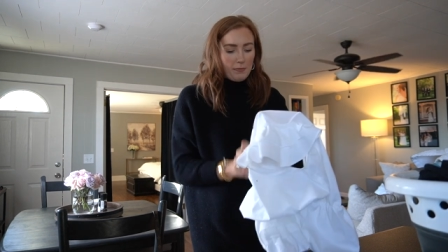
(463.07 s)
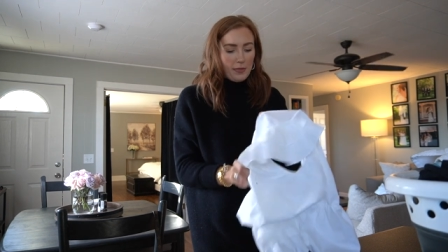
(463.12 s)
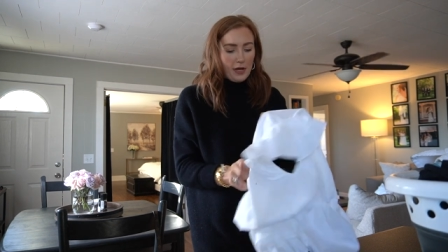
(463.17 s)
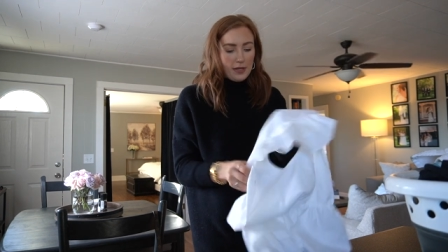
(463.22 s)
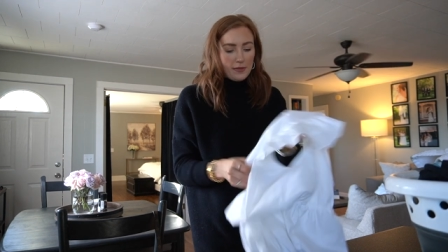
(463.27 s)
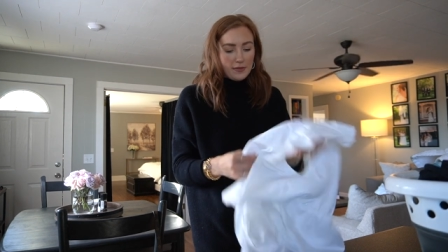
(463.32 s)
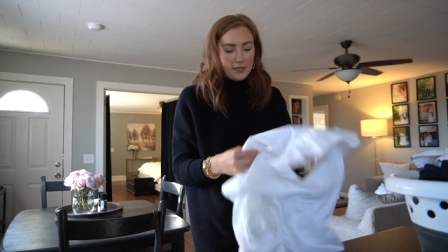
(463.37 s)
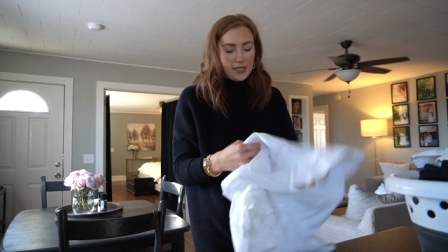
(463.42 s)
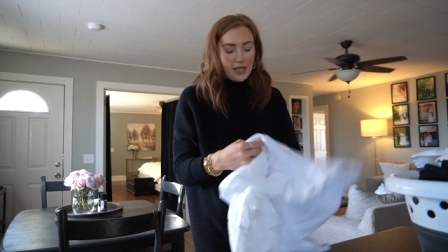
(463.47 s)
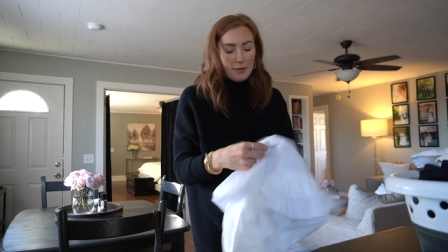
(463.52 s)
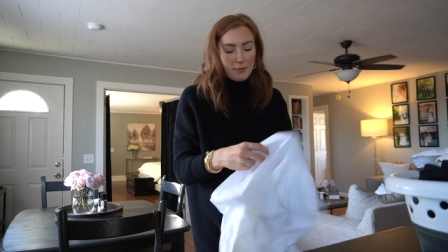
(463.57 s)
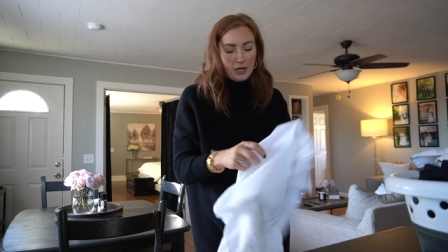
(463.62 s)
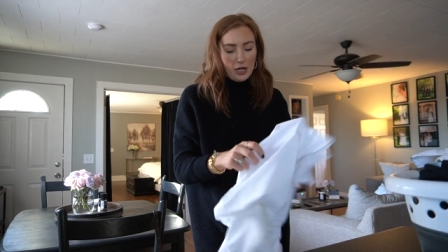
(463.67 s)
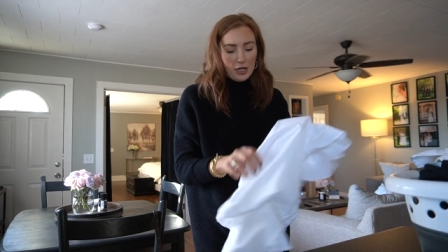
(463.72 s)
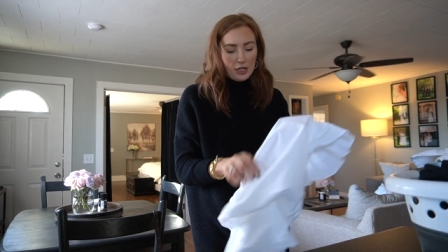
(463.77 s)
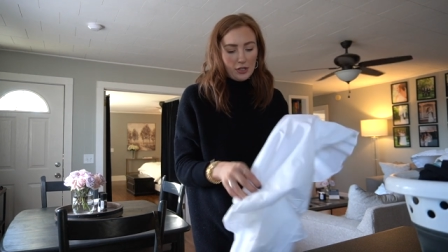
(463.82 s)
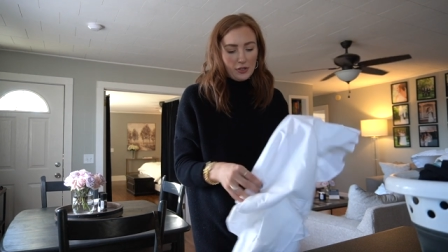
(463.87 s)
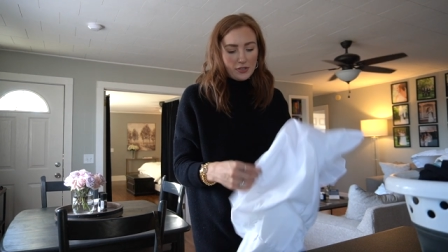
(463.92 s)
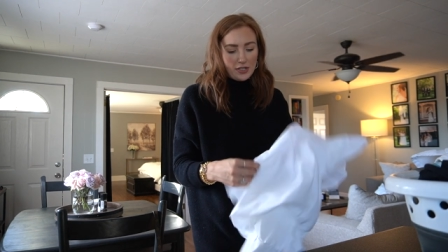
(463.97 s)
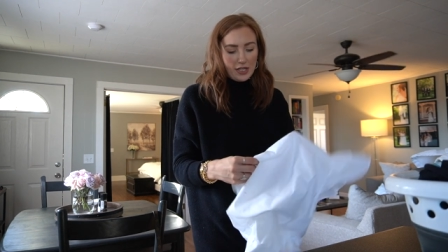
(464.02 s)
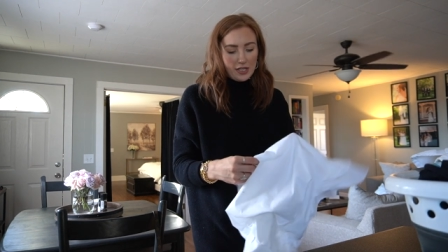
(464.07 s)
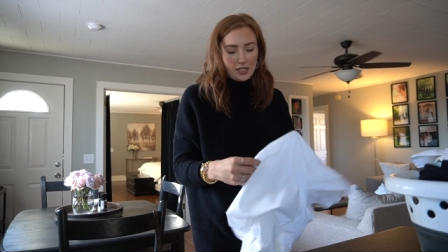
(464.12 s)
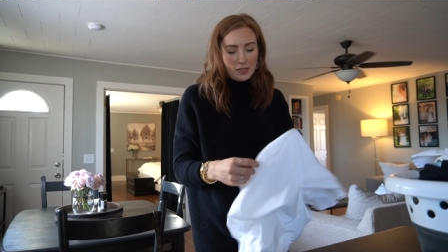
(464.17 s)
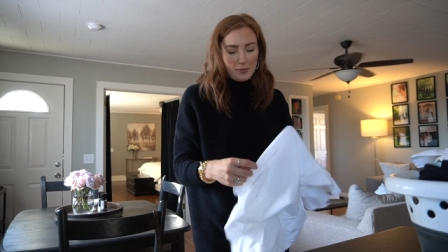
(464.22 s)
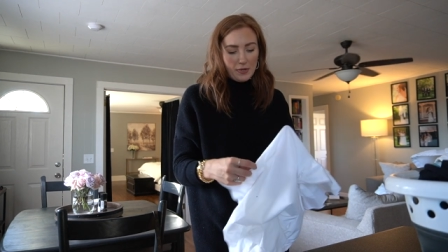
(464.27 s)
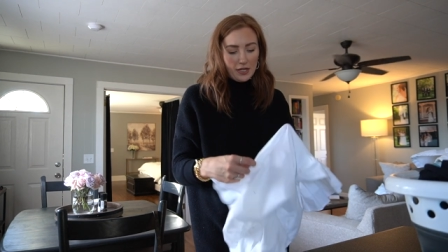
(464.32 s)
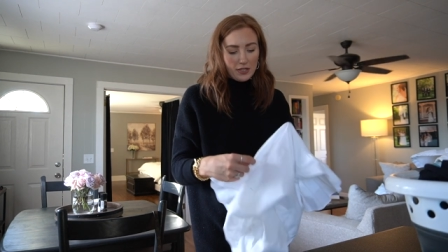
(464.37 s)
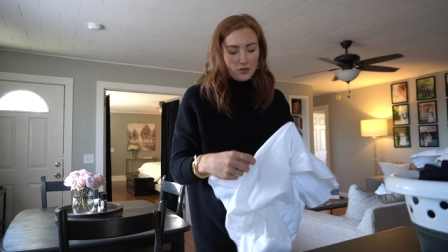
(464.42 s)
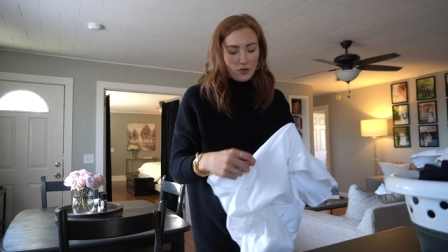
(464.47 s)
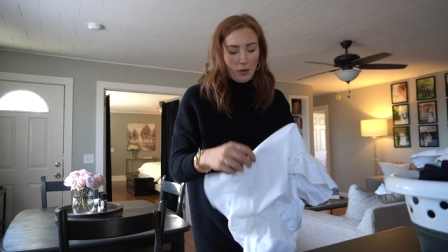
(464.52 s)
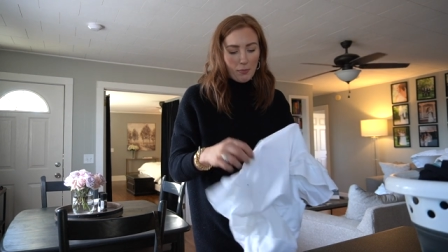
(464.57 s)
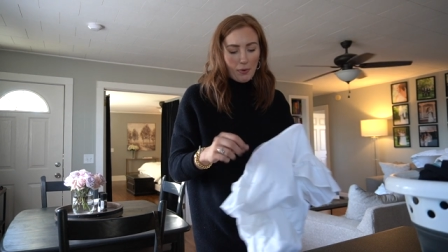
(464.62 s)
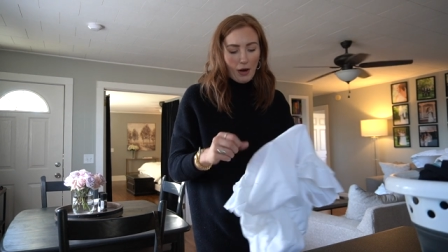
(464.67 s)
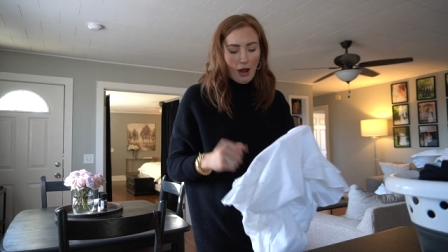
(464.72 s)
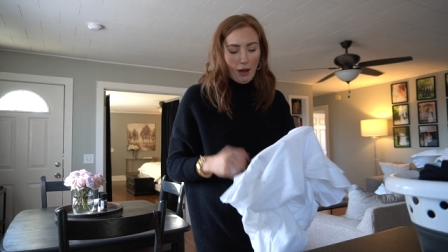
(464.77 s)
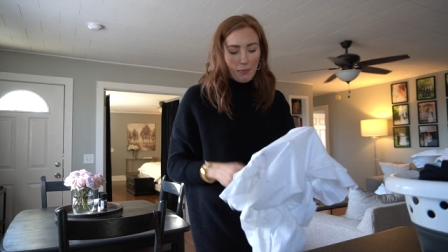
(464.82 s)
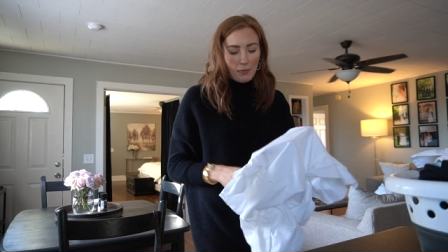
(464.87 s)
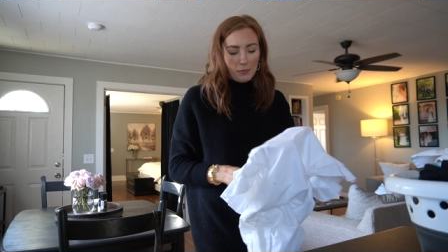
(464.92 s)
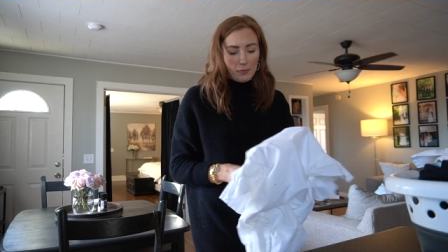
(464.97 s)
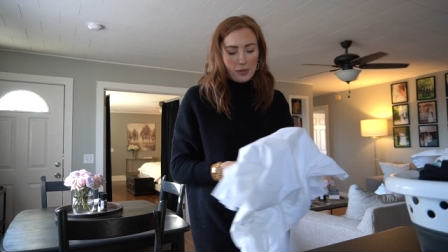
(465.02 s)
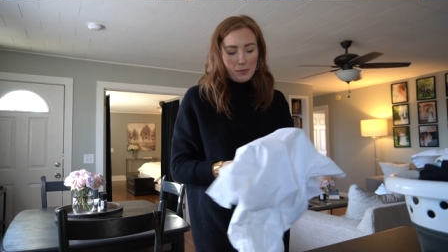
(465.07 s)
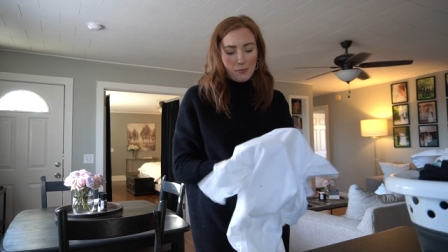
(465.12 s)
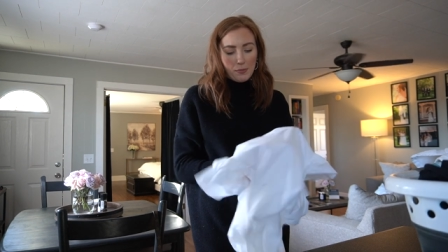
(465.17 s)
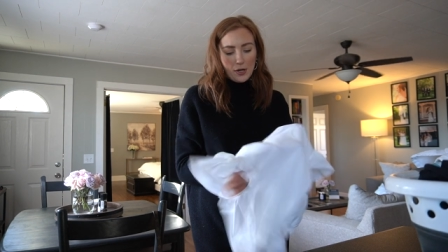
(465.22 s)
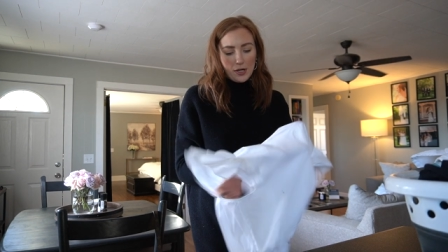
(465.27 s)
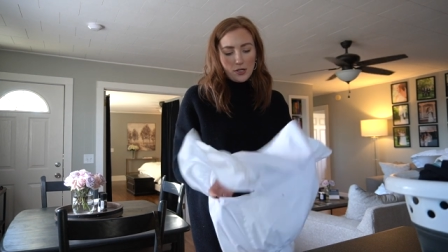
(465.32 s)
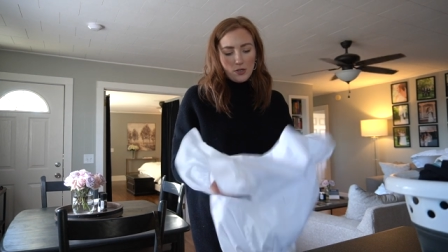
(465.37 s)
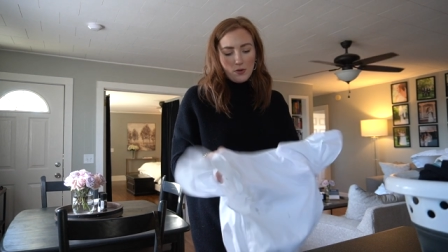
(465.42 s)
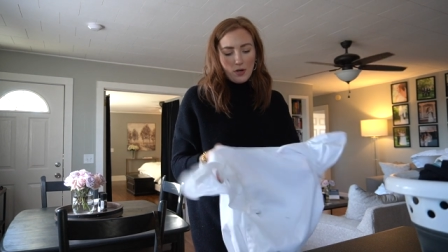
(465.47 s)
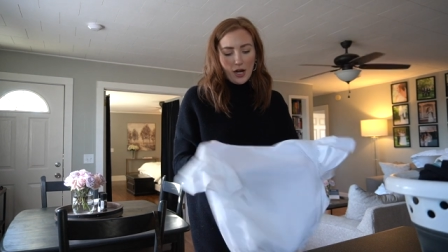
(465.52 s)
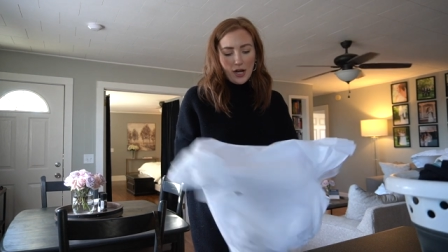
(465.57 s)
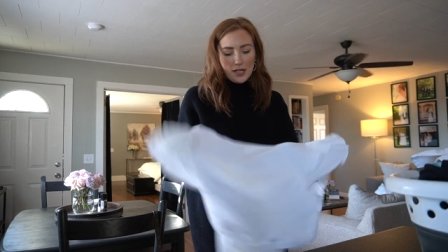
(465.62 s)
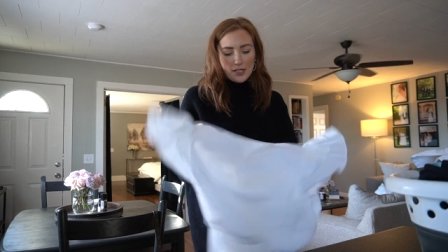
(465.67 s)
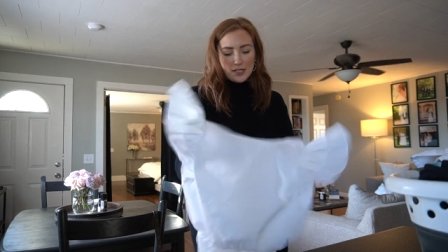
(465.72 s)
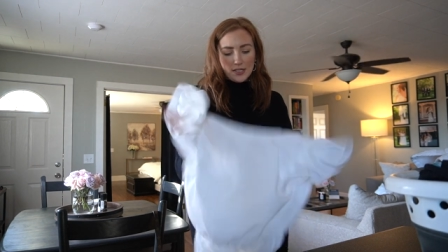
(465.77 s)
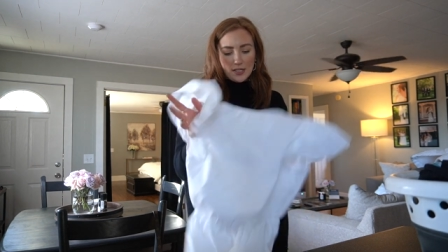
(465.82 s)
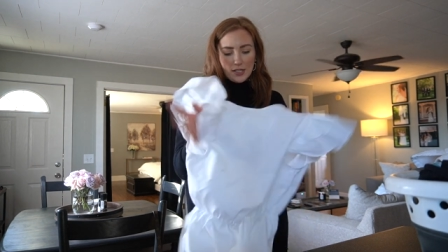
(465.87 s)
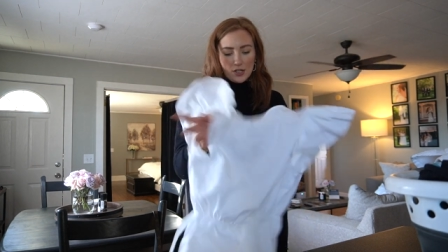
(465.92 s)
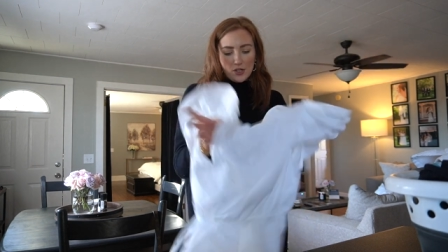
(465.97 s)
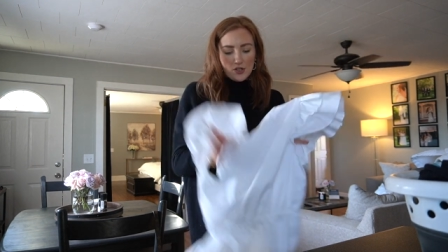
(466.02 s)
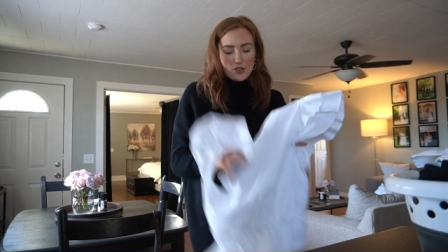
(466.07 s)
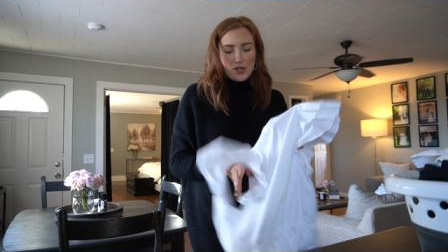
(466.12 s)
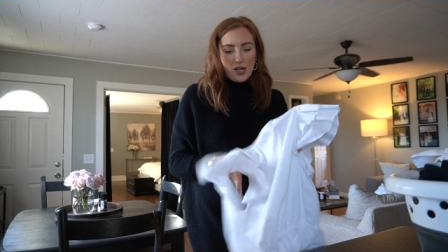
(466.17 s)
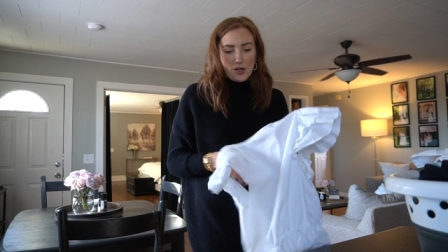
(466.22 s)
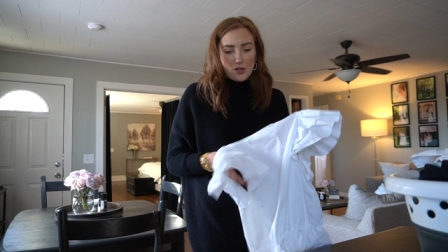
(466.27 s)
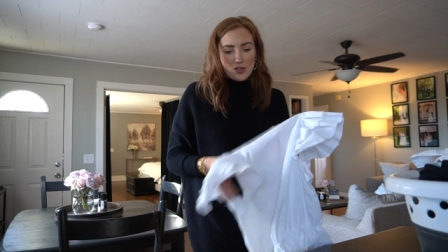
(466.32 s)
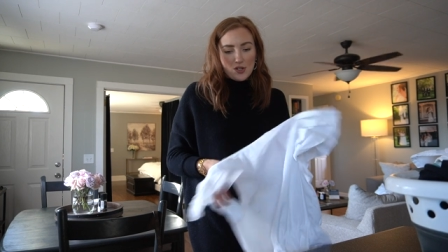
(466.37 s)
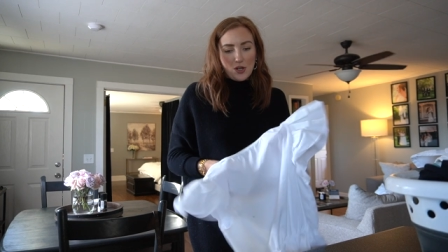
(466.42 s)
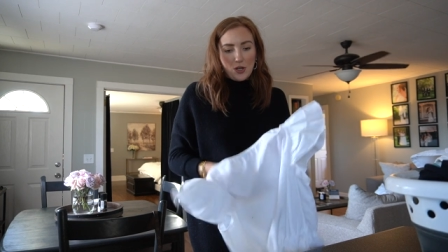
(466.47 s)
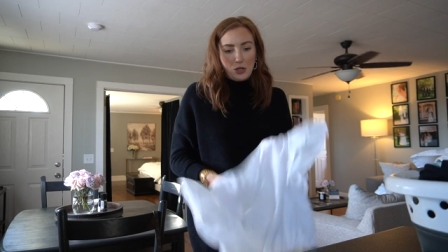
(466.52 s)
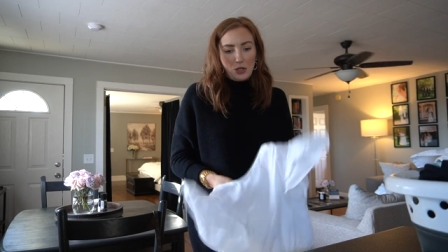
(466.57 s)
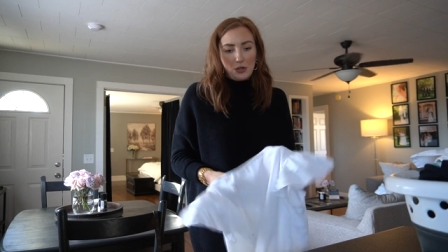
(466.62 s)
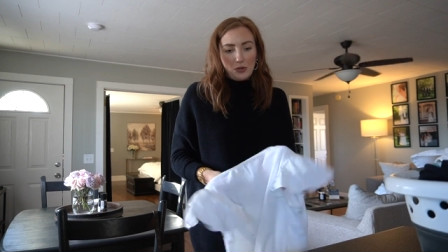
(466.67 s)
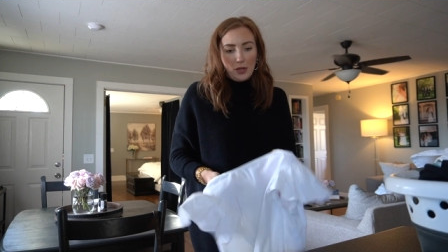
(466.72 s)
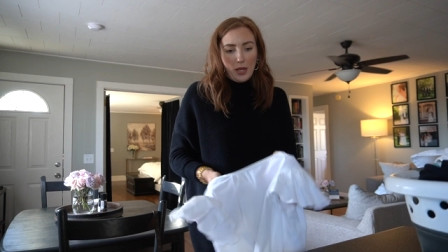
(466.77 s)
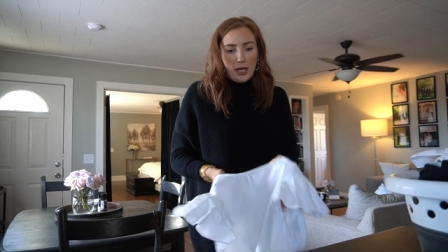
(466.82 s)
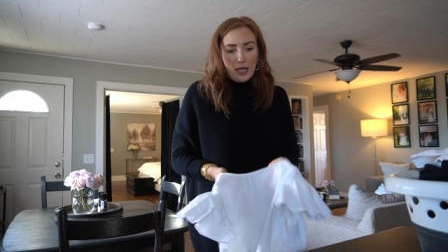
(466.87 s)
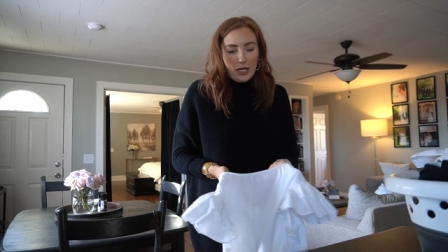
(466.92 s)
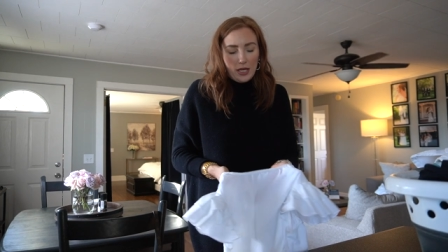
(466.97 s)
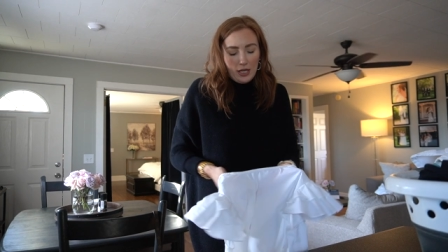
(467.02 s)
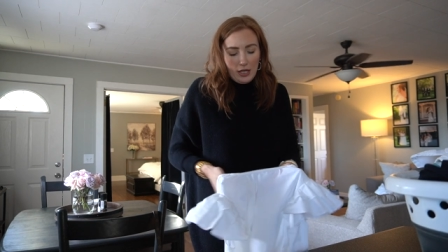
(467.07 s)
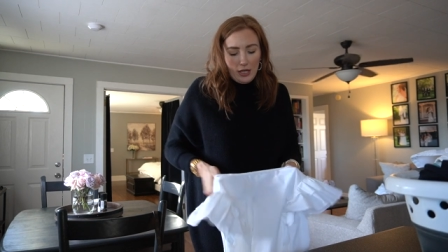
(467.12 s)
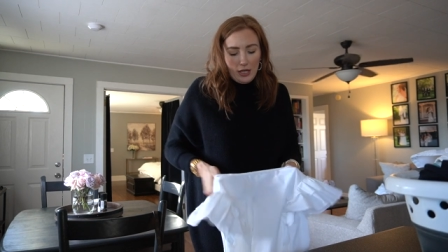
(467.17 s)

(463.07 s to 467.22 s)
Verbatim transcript: But Sam and I are gonna go take these pics, so I'll probably bring you guys, cause I'll, just, I'll show you like,